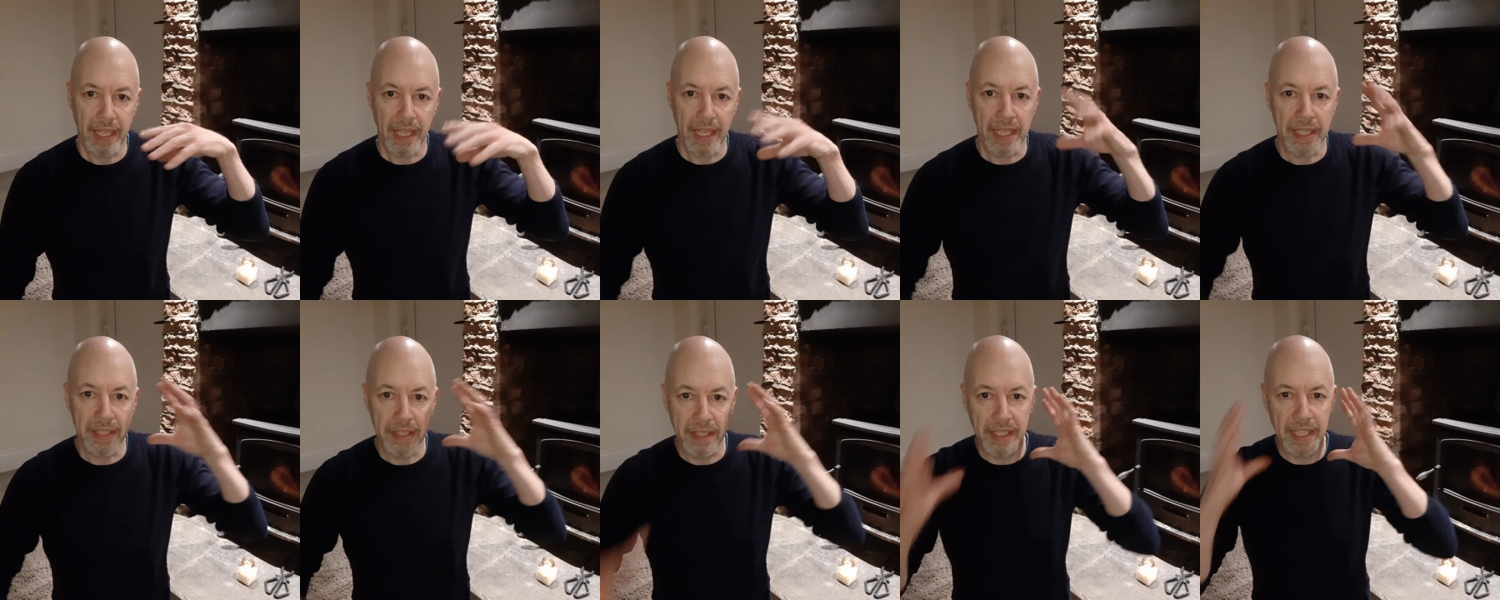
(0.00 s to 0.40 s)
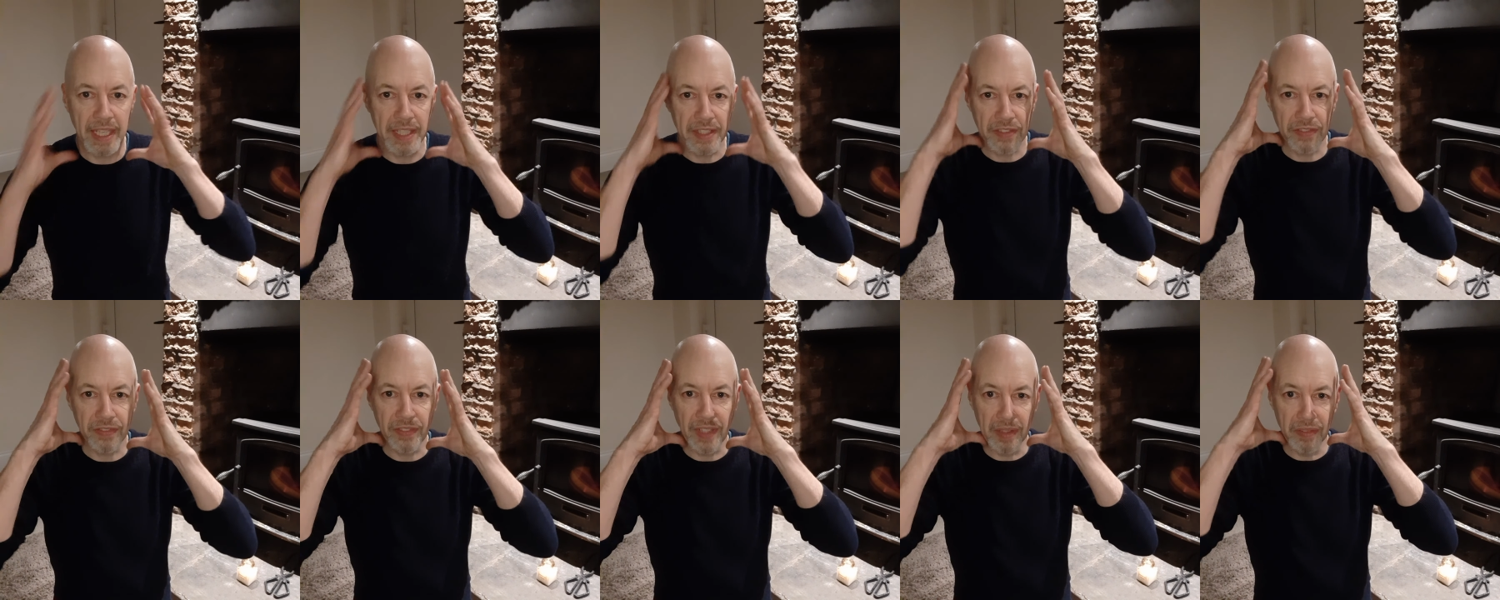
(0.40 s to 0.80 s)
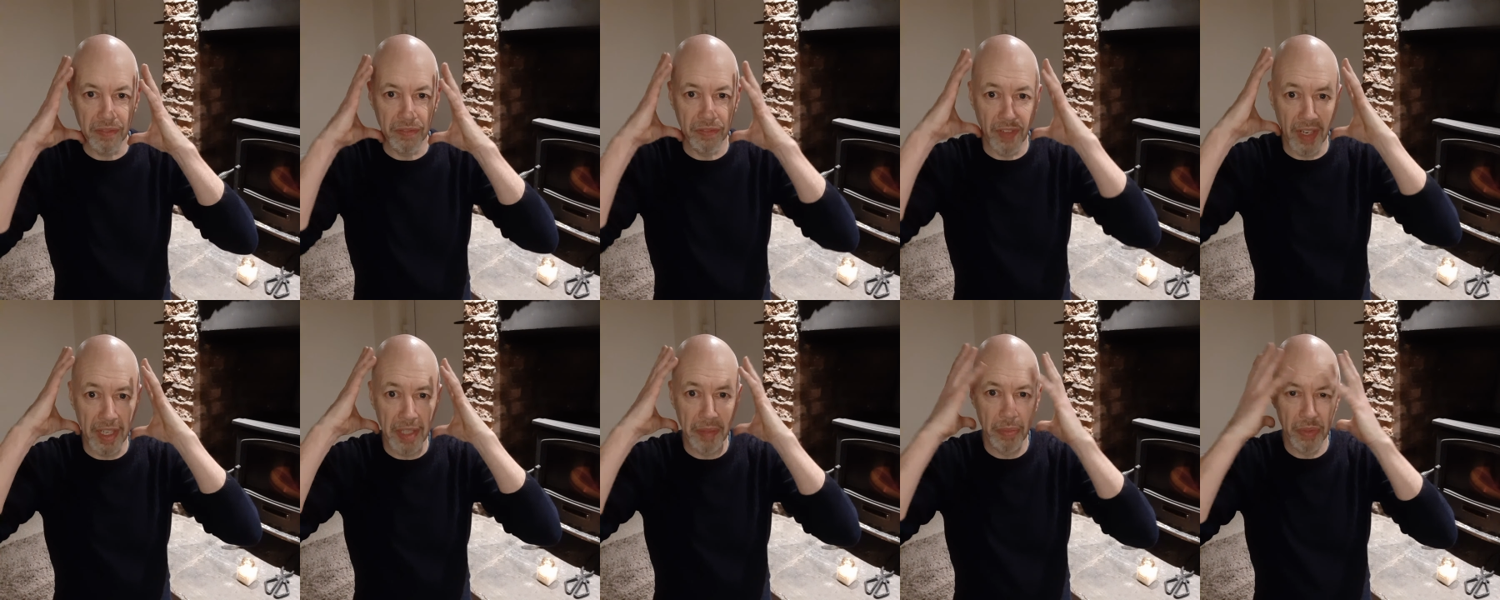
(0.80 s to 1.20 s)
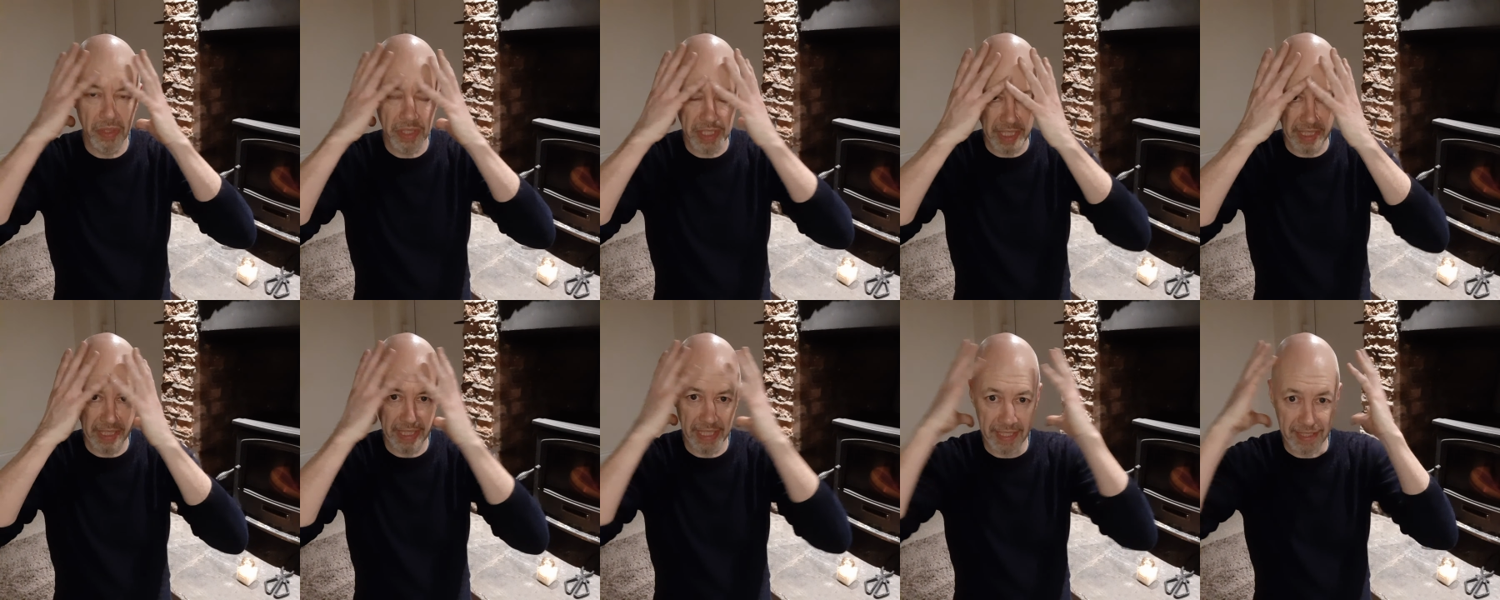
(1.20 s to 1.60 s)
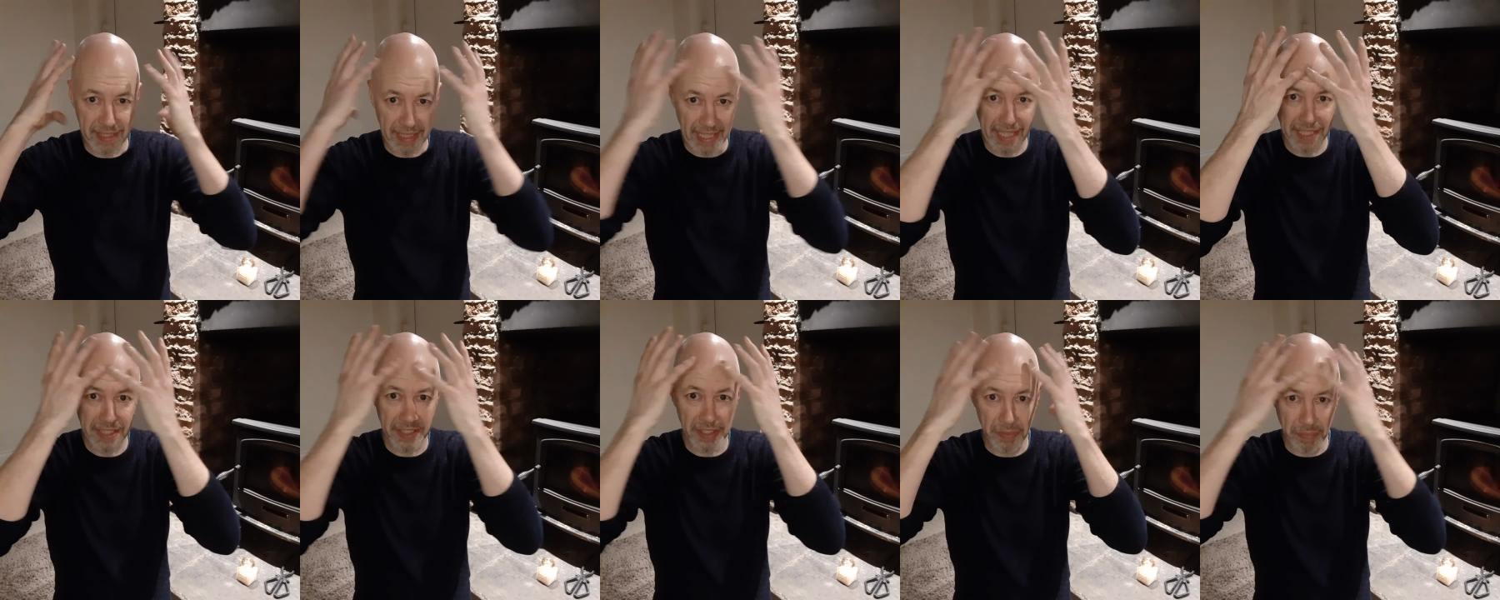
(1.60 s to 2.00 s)
And that's felt very much in this
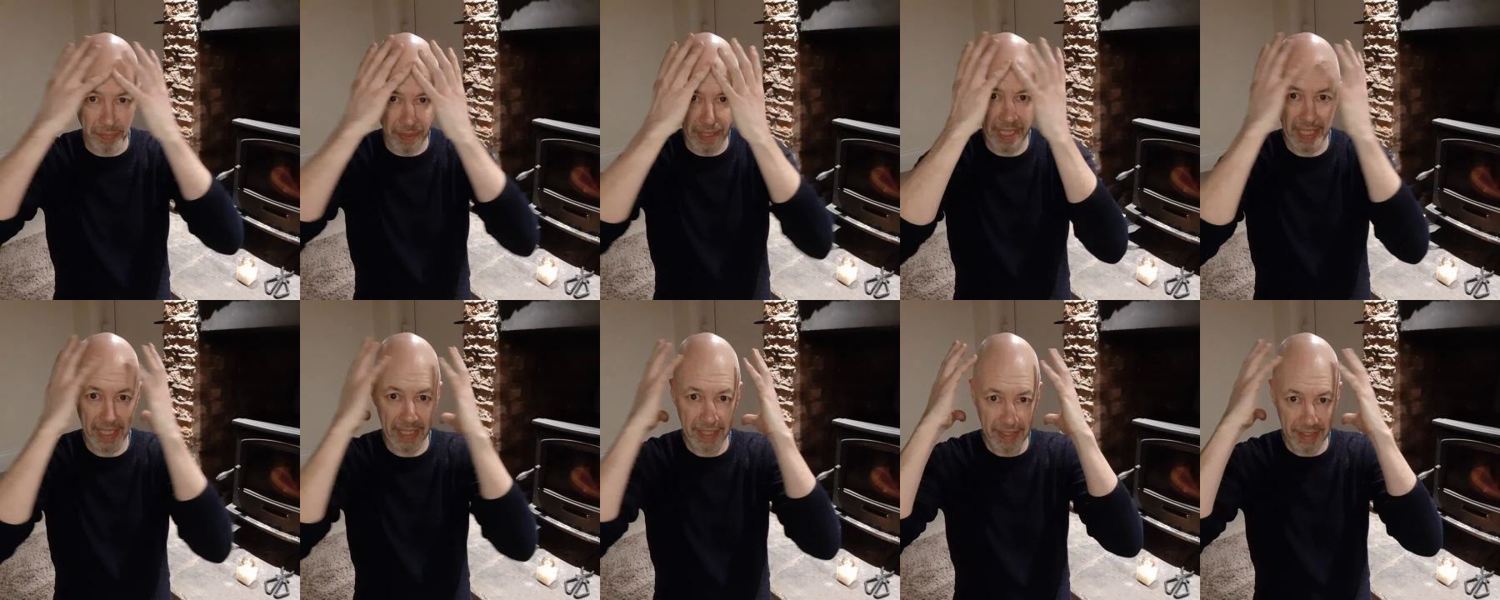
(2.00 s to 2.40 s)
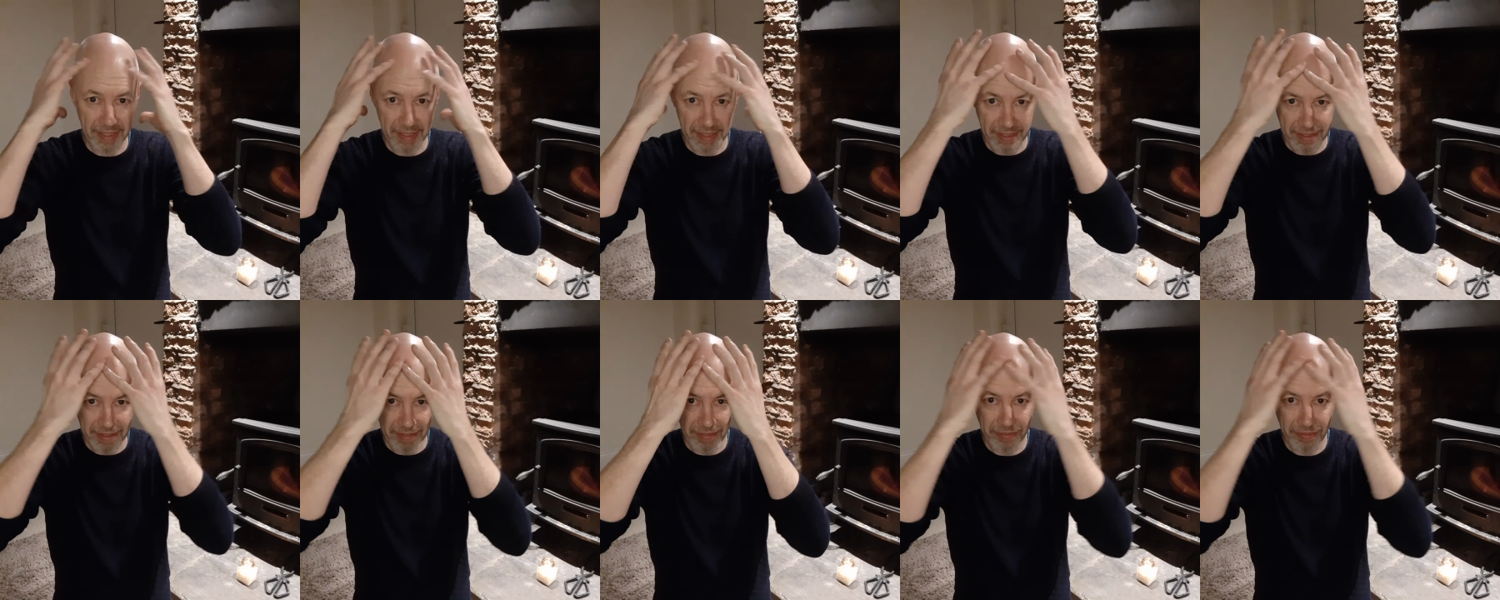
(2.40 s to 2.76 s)
head space.